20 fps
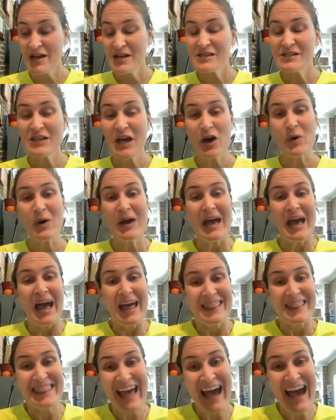So
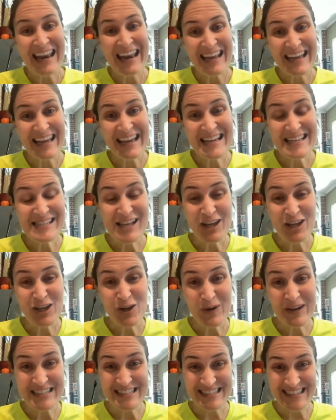that is
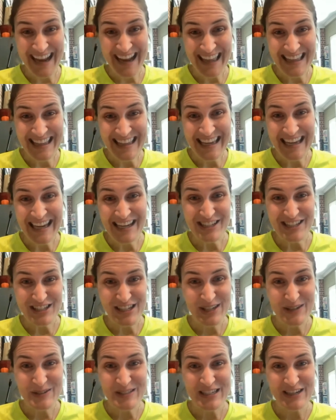your daily
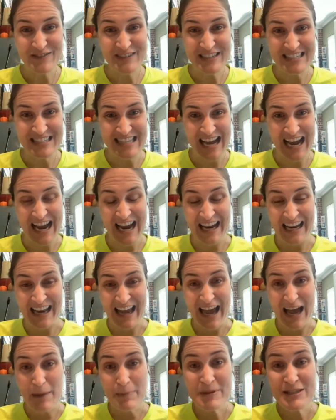dose of design,
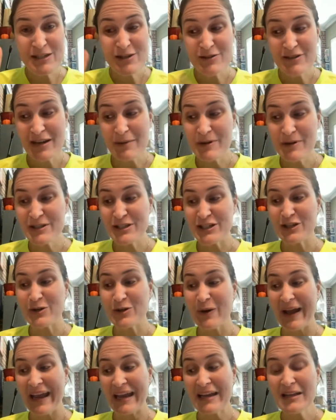episode number
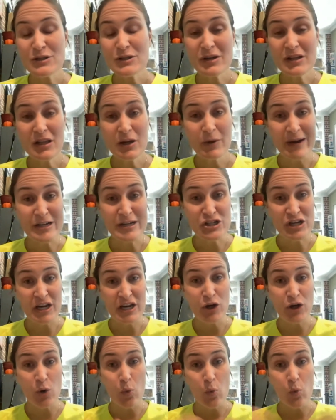two, answering the
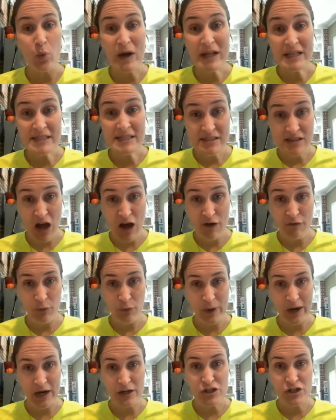question, what
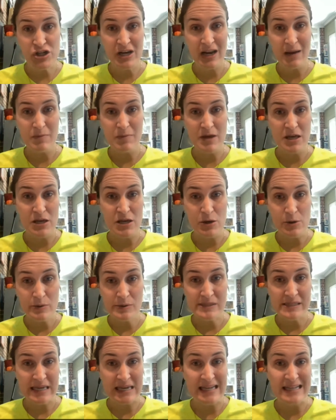software should I be
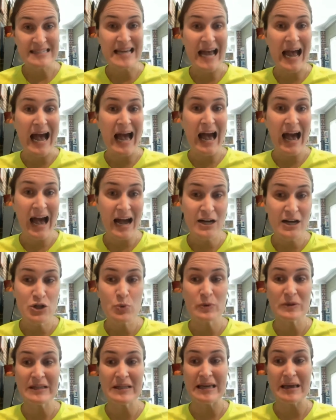using to
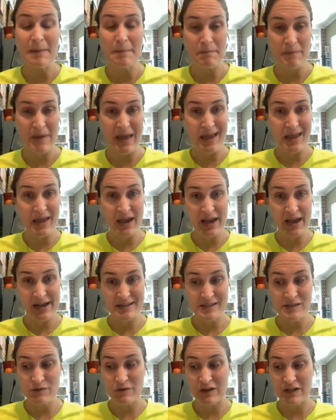actually make
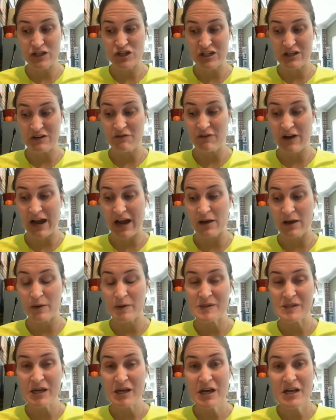SVG
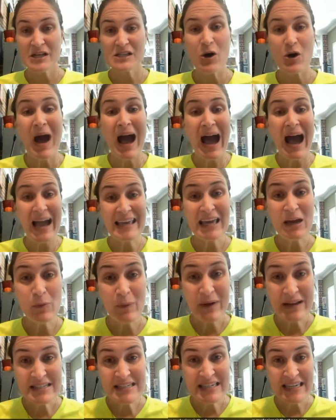files. So I can't
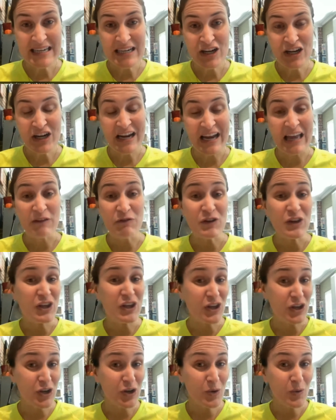wait to hear if
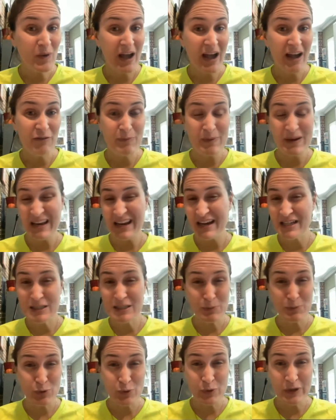you have been
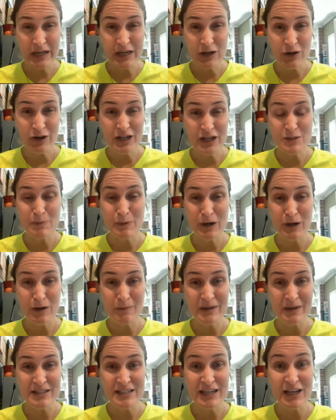exploring or
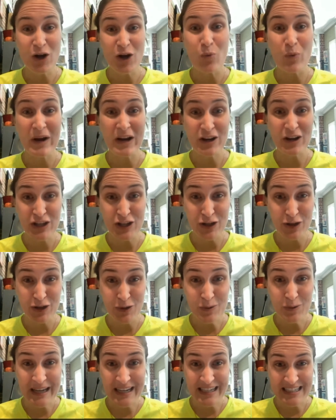experimenting where
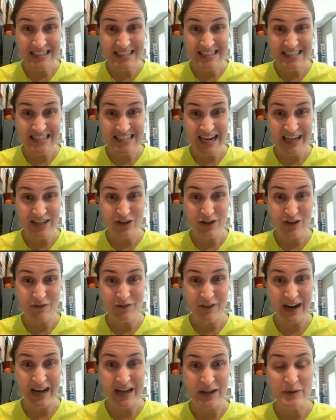you like to design your
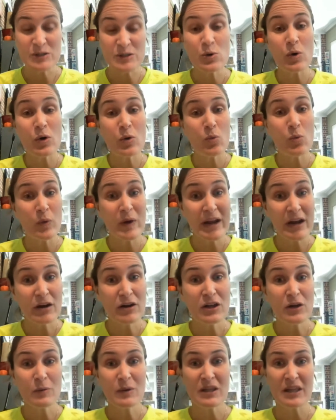files or where
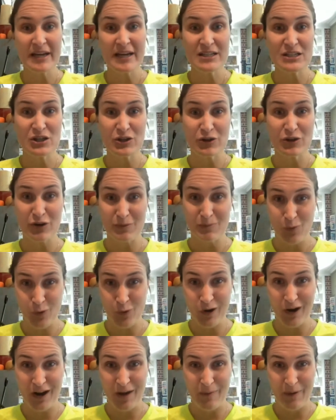you would like to learn
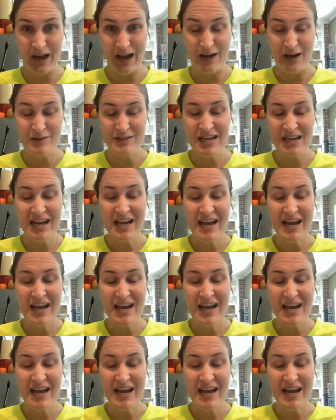more about.